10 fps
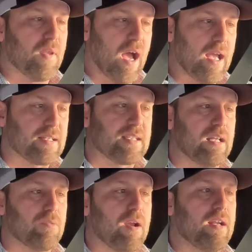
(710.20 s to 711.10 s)
I
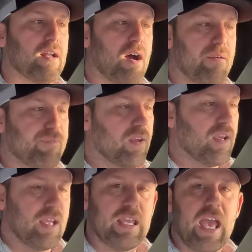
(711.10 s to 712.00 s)
accelerated off.
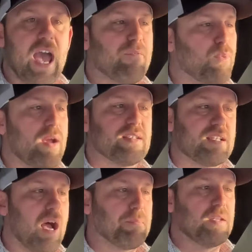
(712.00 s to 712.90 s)
He halfway
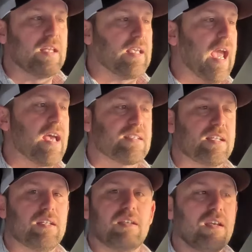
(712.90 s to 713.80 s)
stopped and then gassed
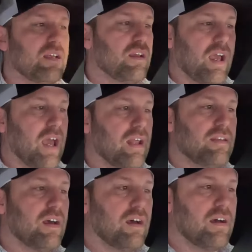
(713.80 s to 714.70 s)
it,
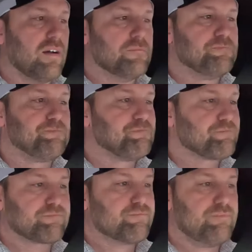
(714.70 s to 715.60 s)
and
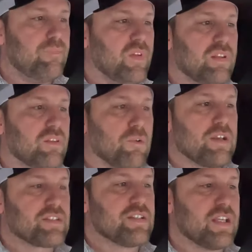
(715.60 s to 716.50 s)
uh, the
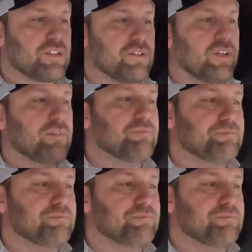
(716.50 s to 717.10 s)
rest is history.